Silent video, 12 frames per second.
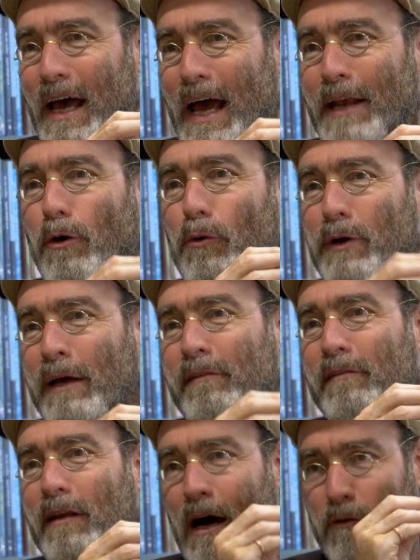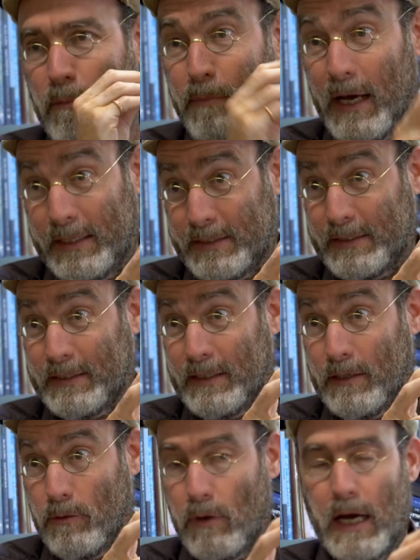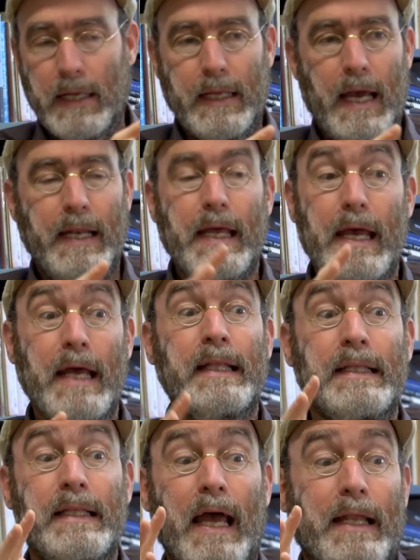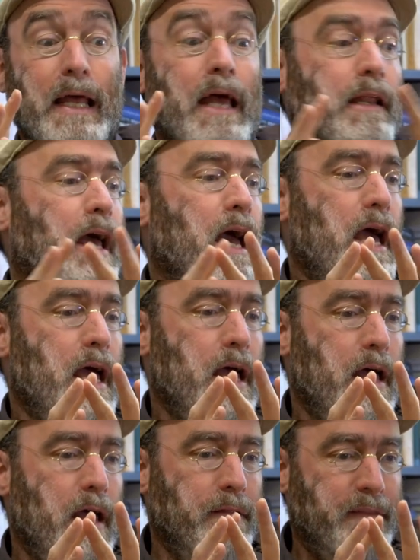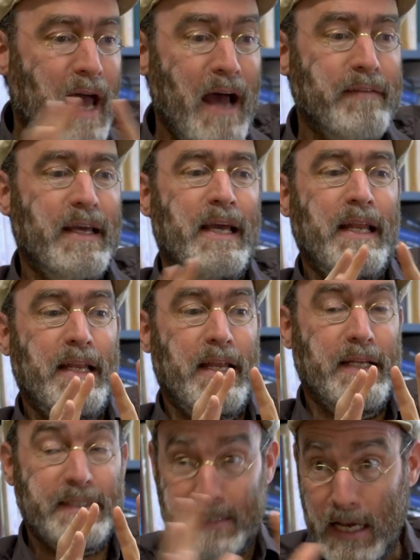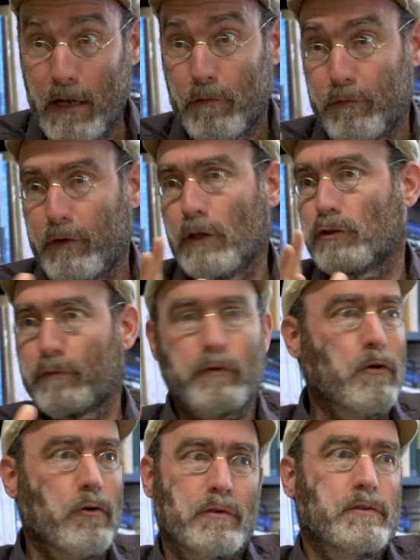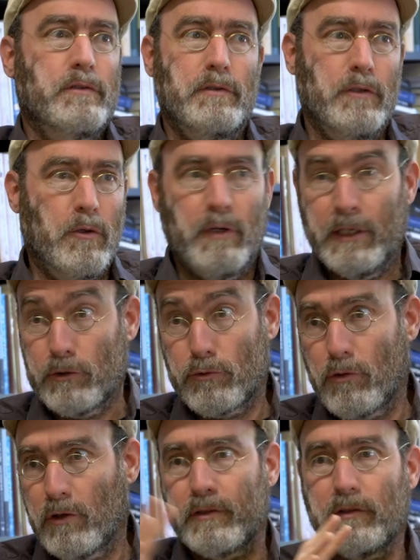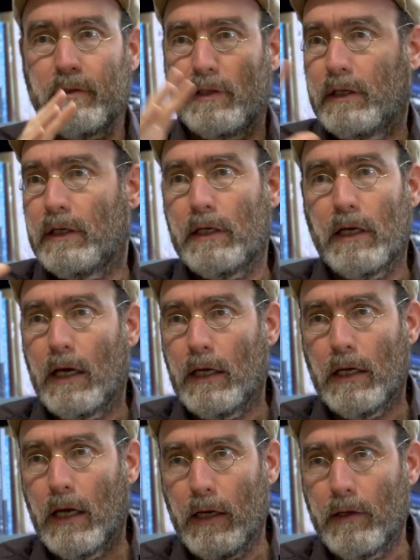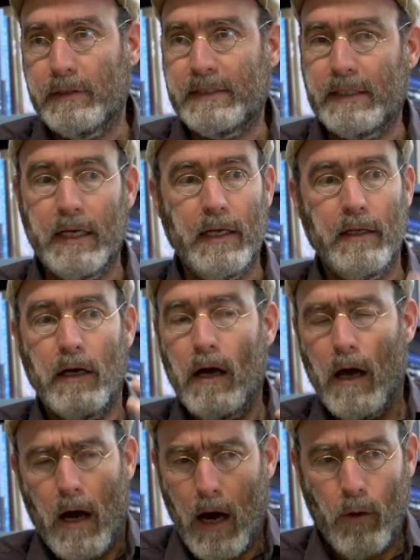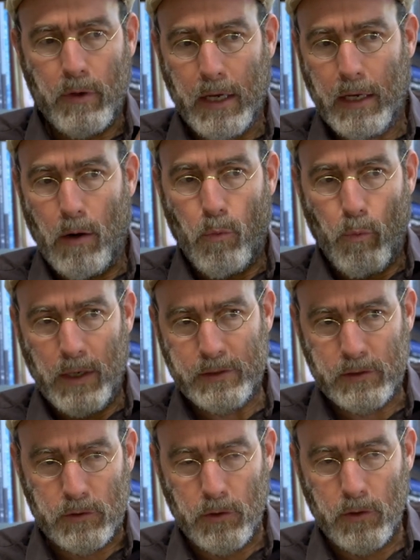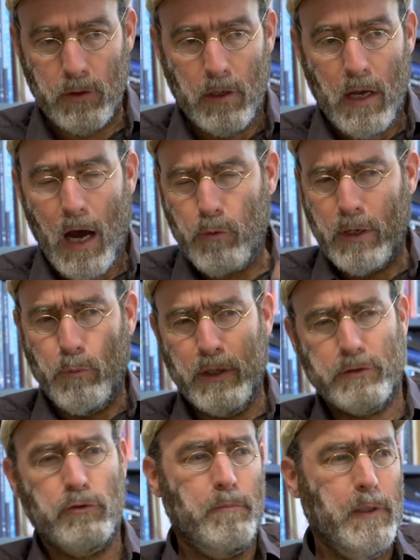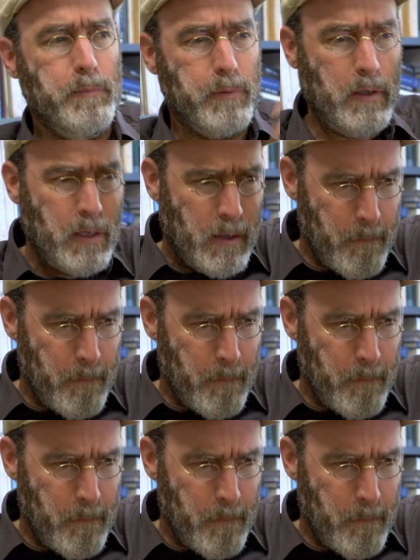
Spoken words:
an Oriental arabesque, right? And that in itself is, of course, an atrocity, a sin. How can Western people,